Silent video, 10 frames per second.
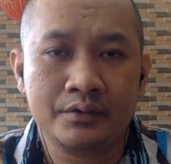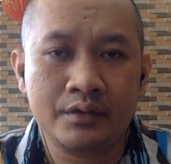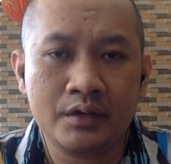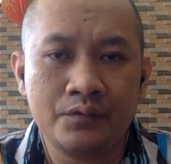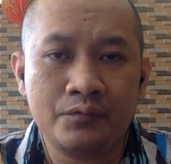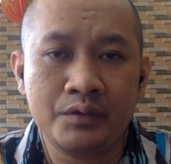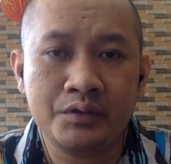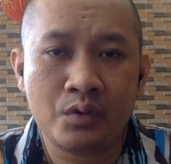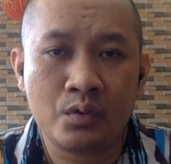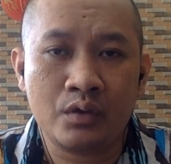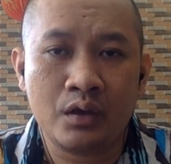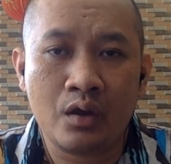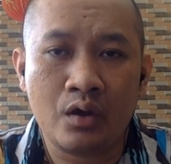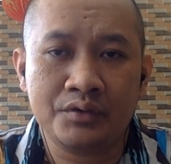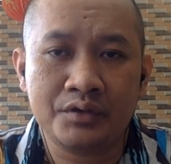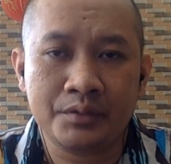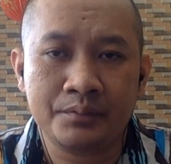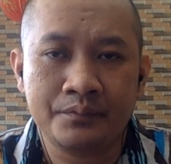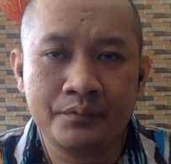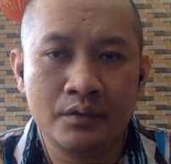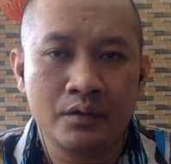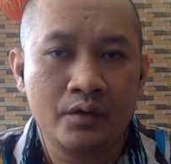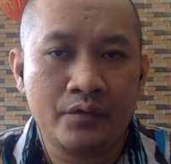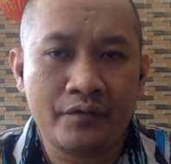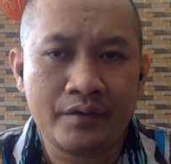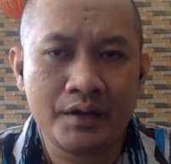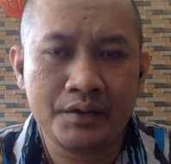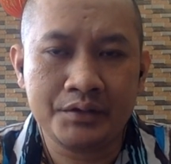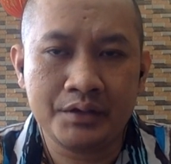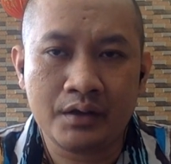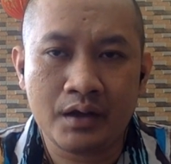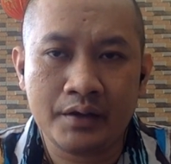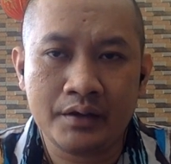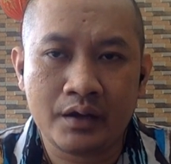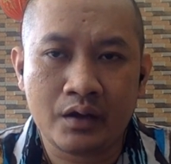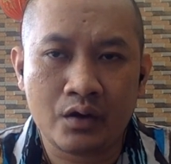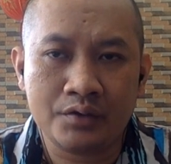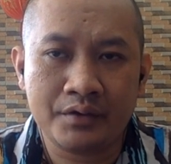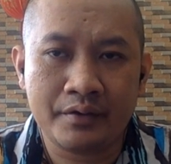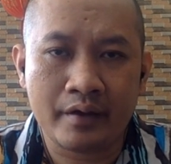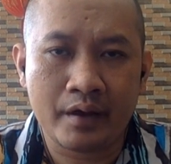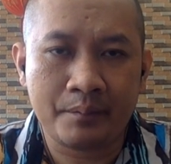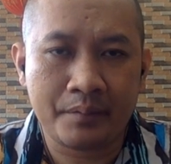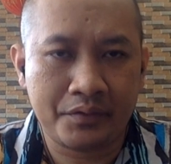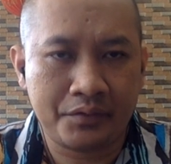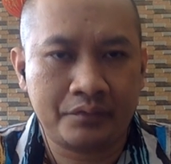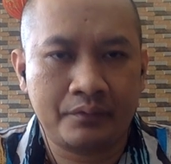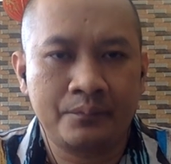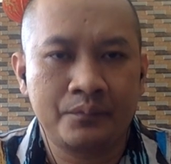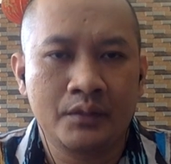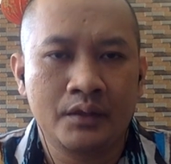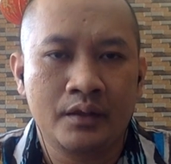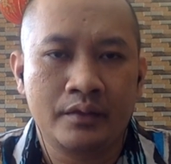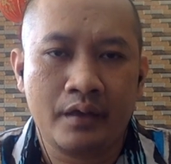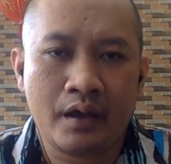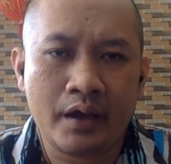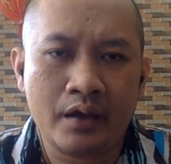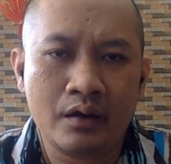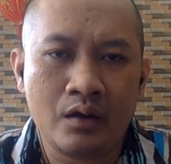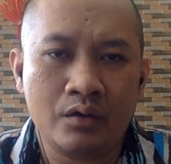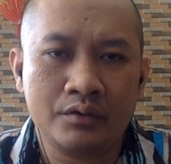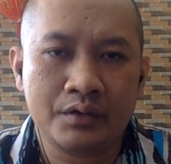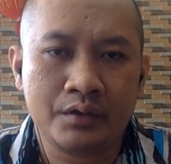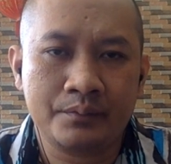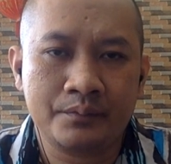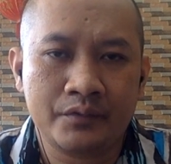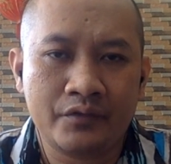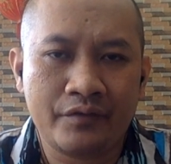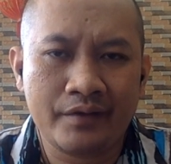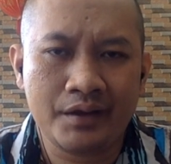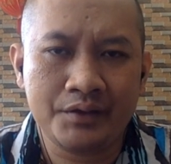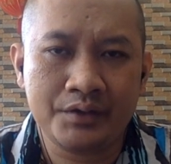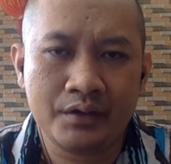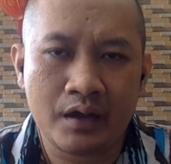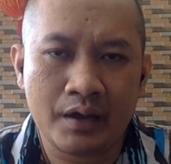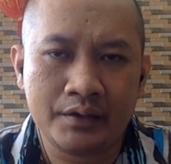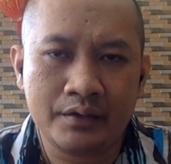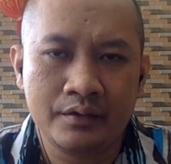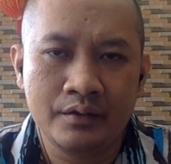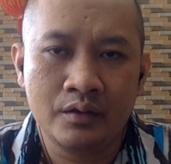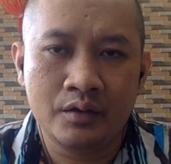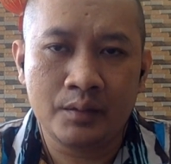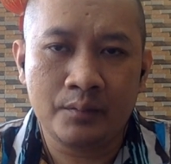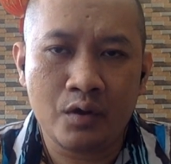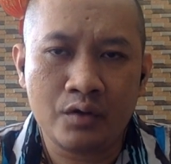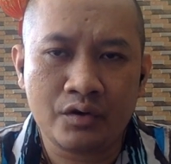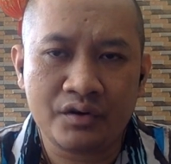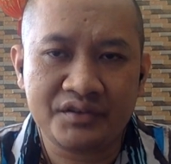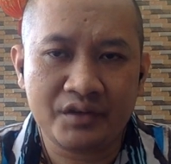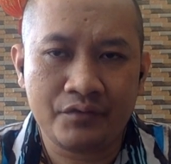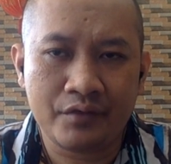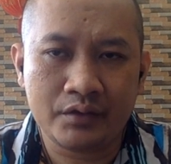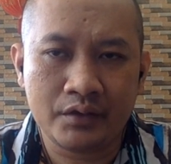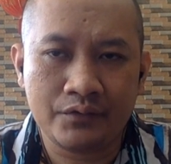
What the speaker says: if we draw a long-term financing line across the graph. The higher long-term financing line, the more conservative